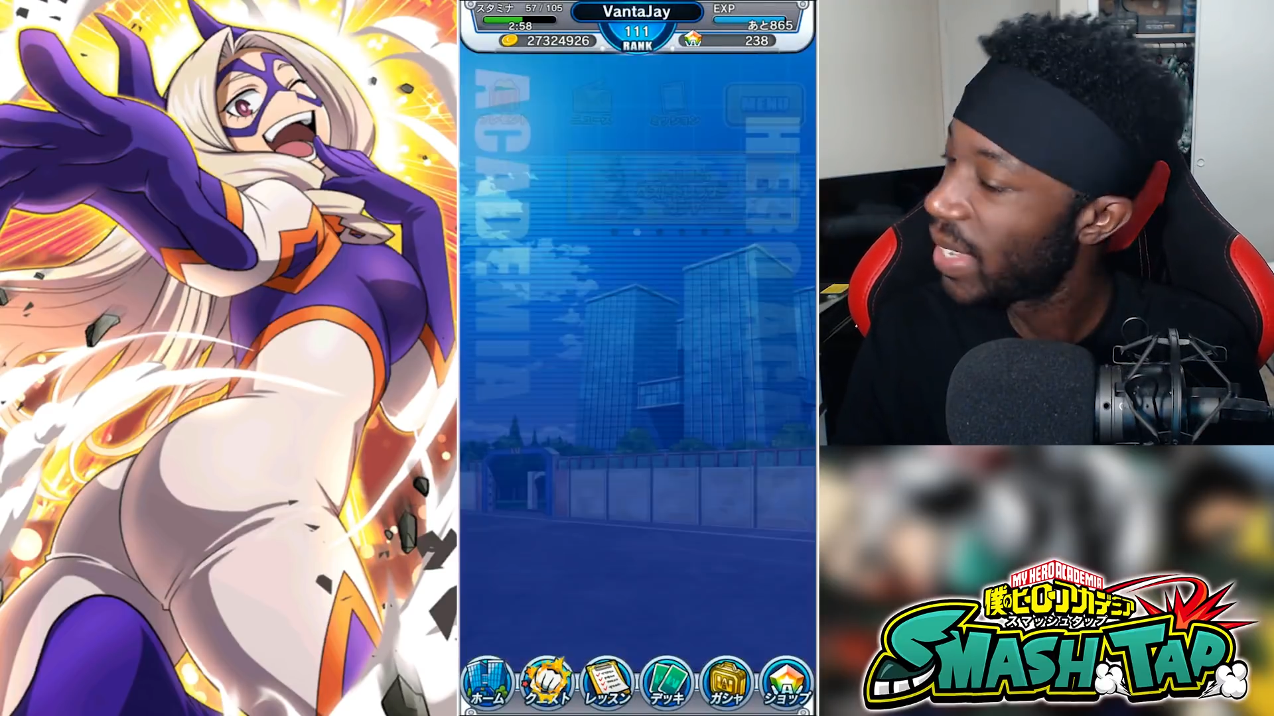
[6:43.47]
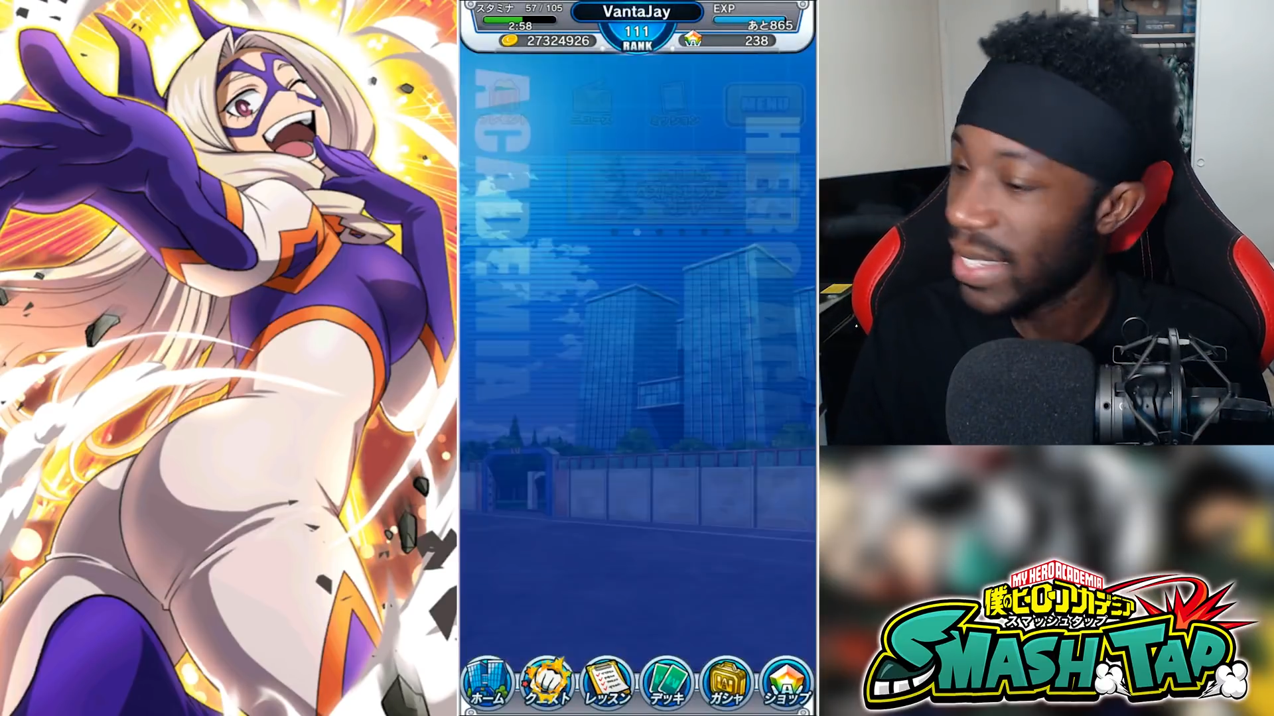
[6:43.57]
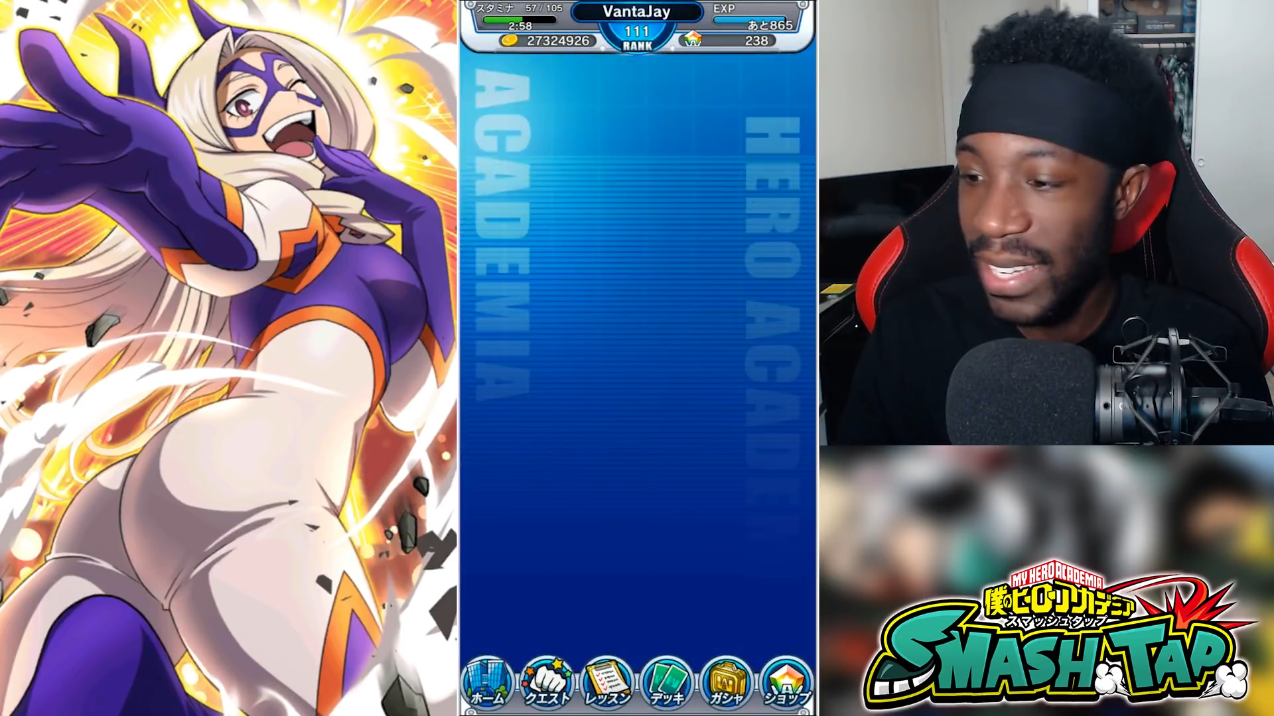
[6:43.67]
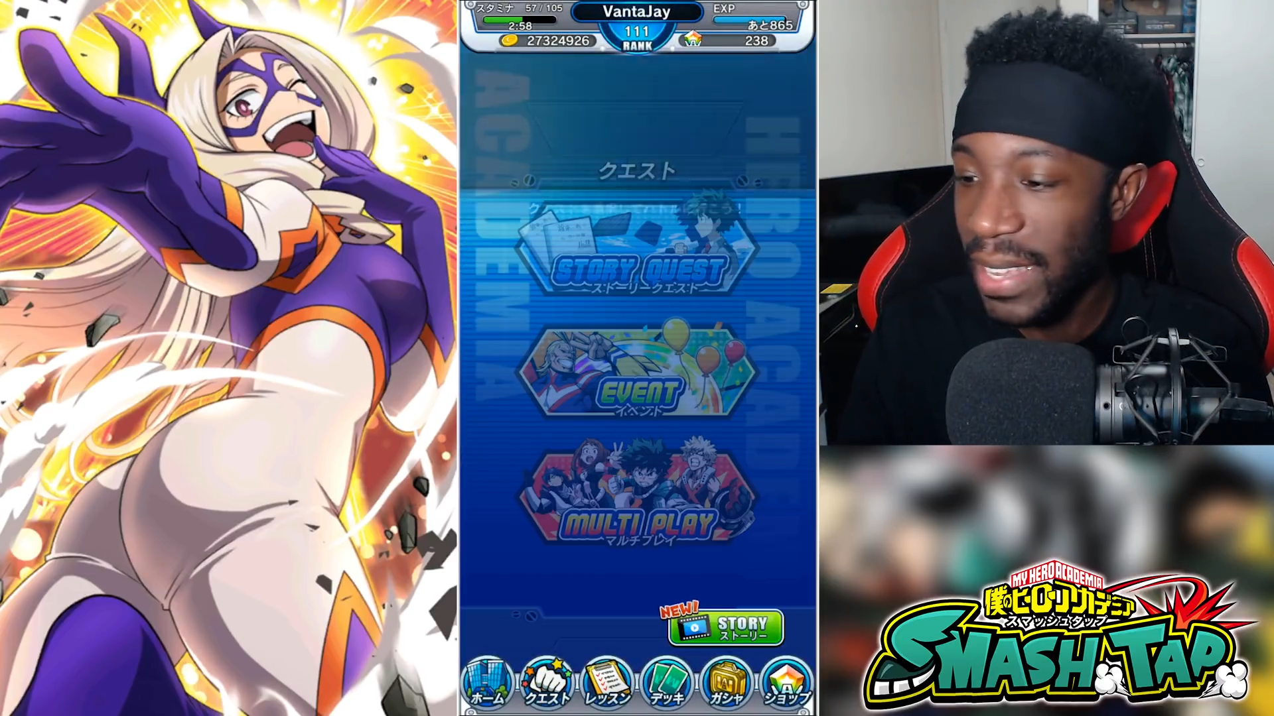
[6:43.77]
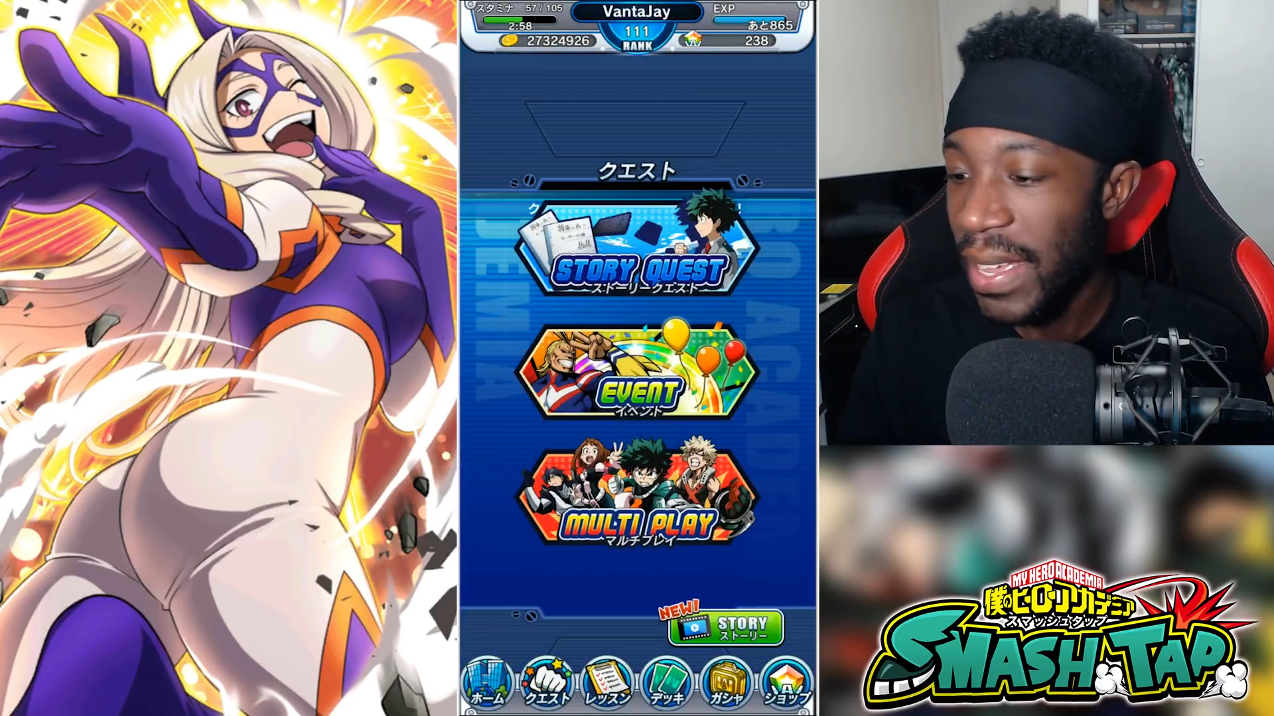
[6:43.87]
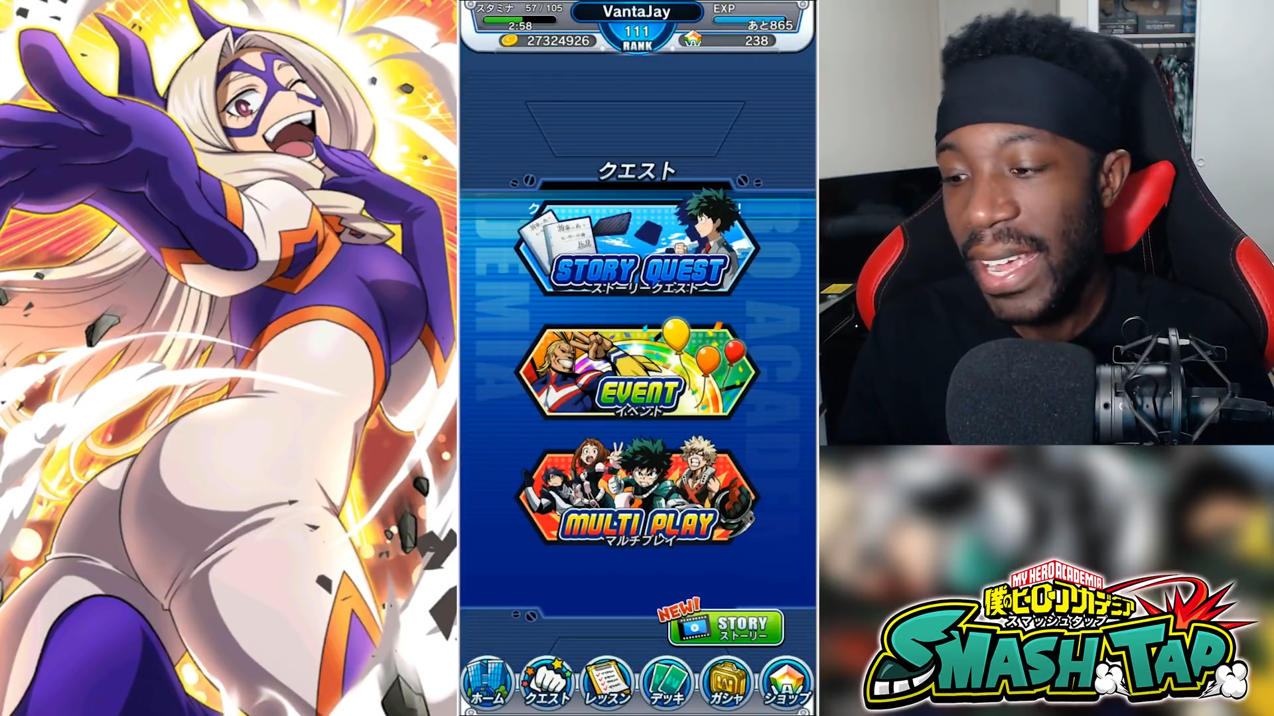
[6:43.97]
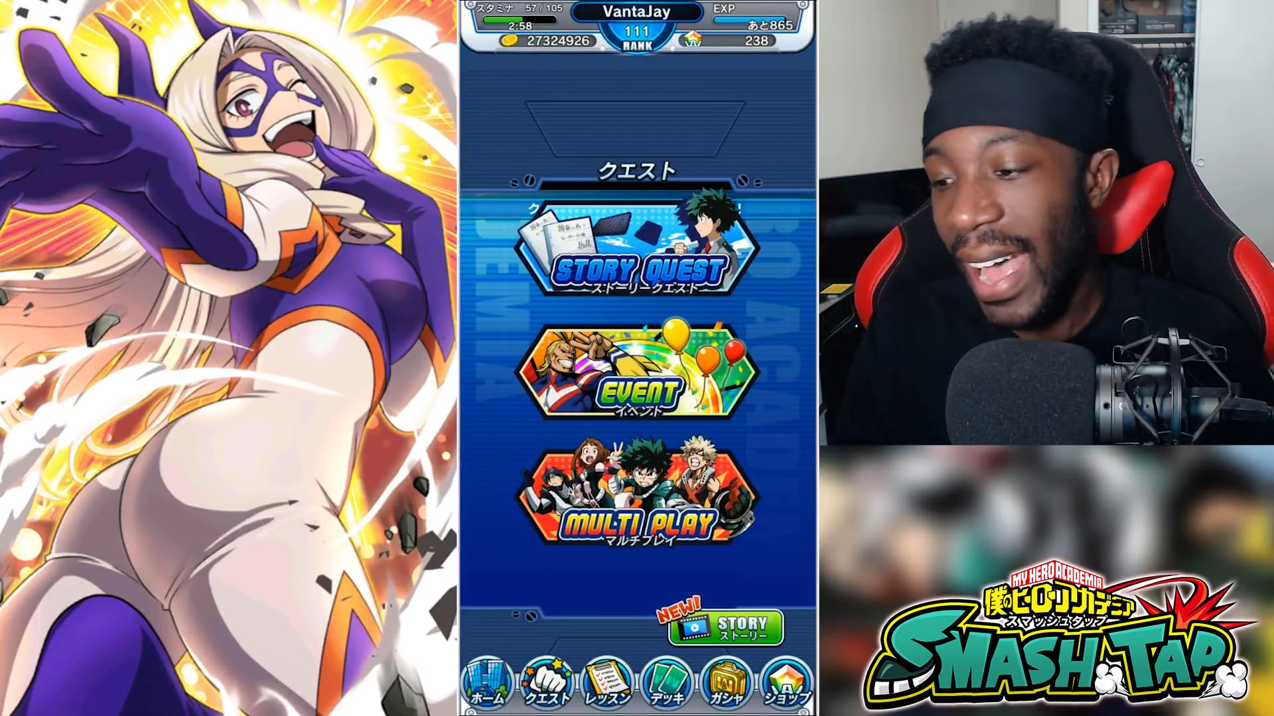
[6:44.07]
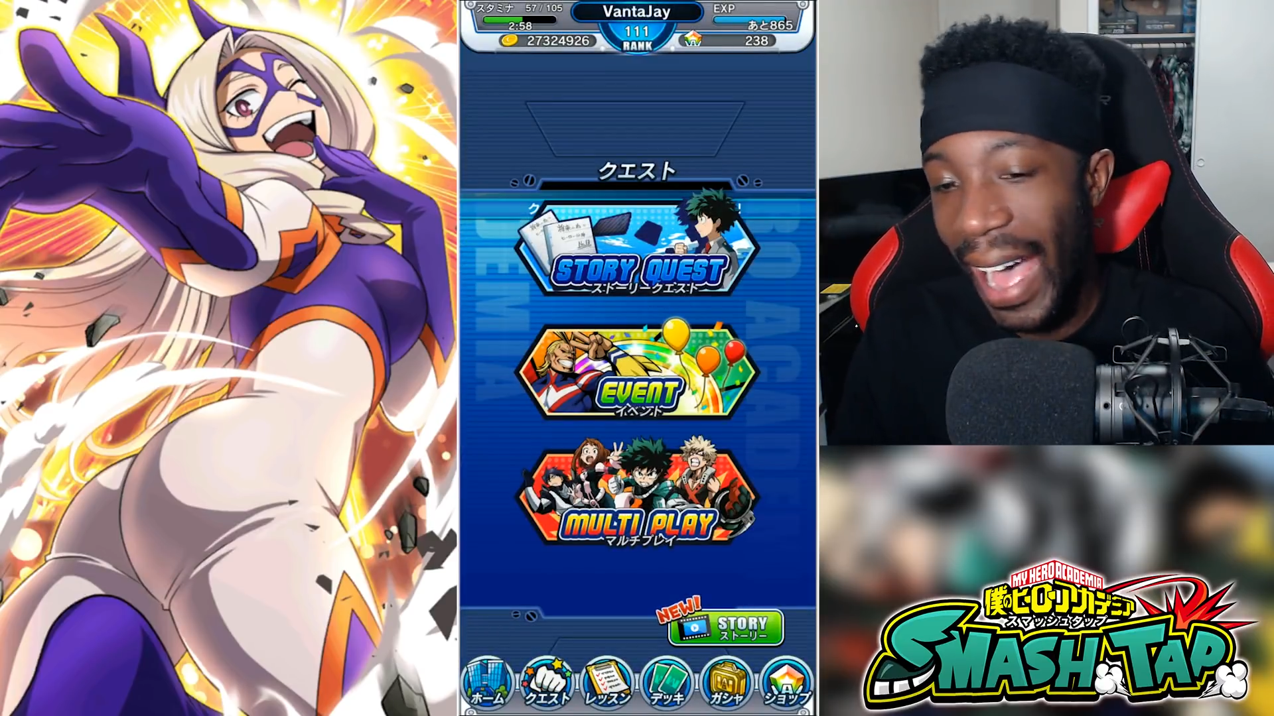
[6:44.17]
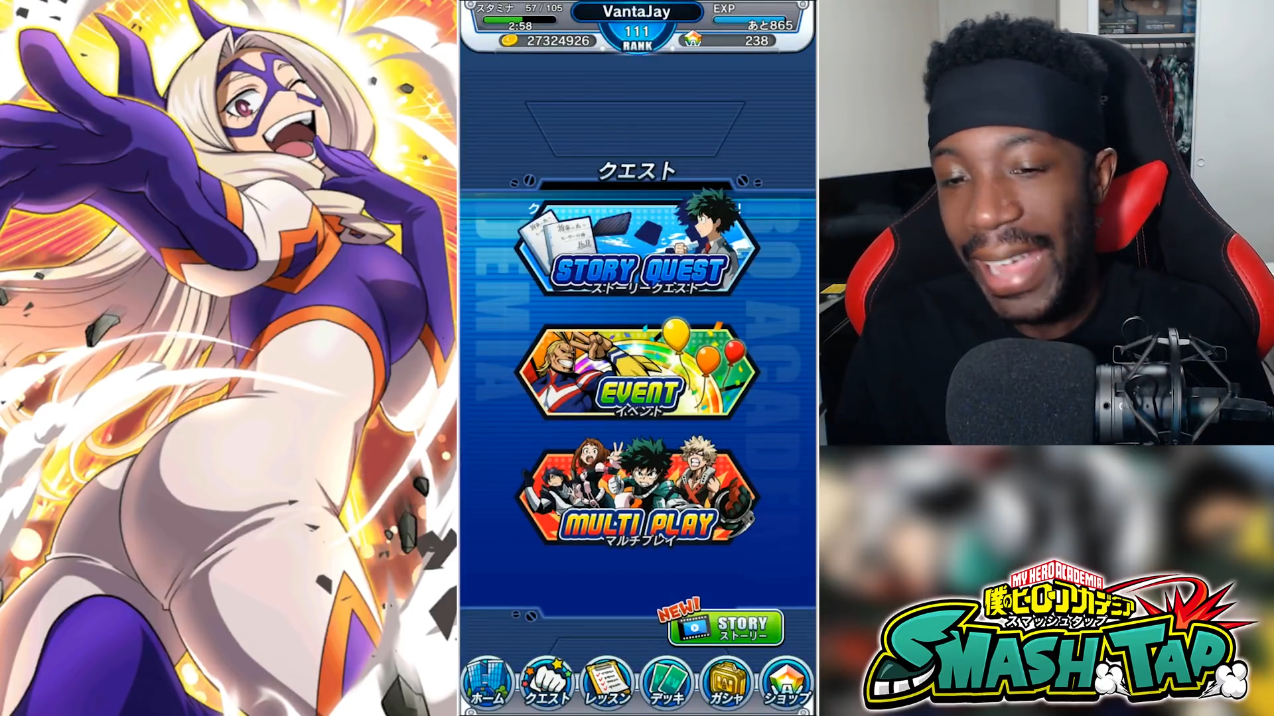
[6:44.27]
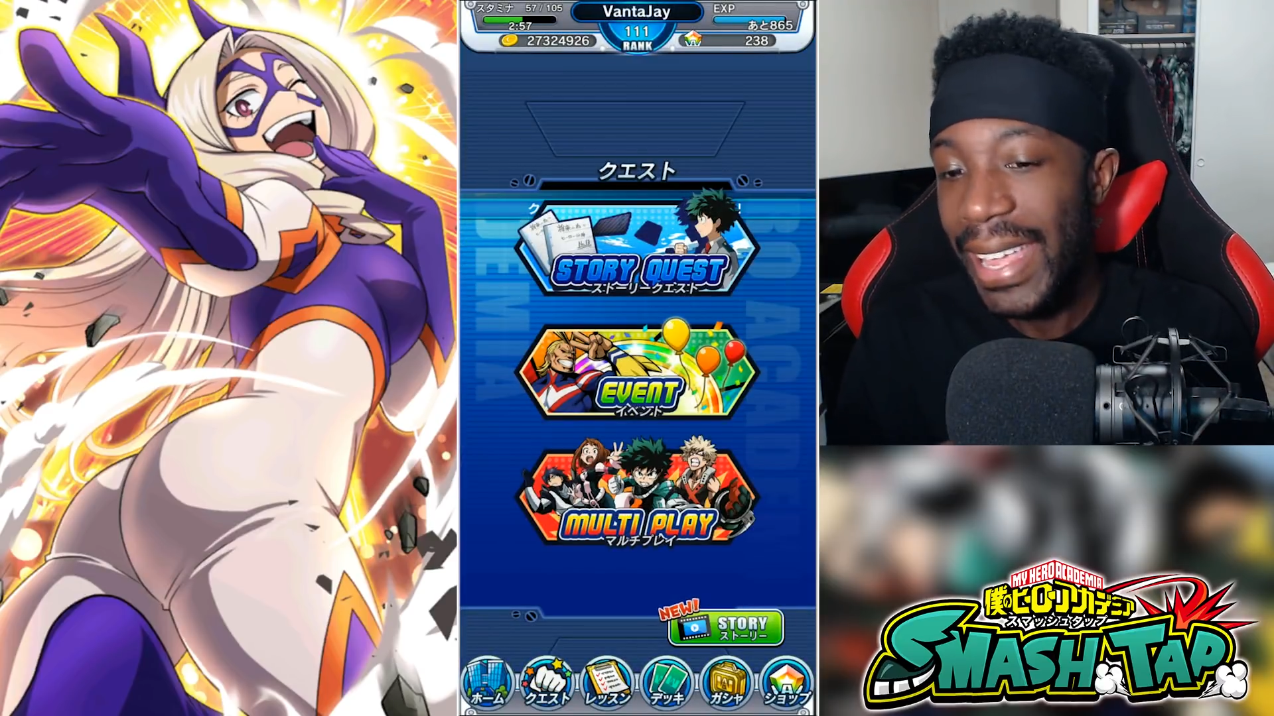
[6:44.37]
see, I